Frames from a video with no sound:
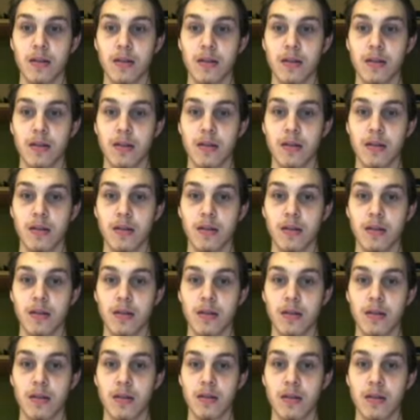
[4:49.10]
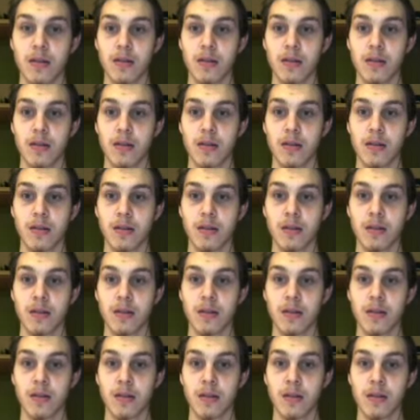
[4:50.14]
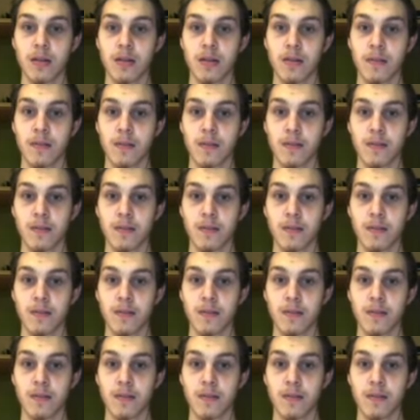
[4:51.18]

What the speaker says: (silent)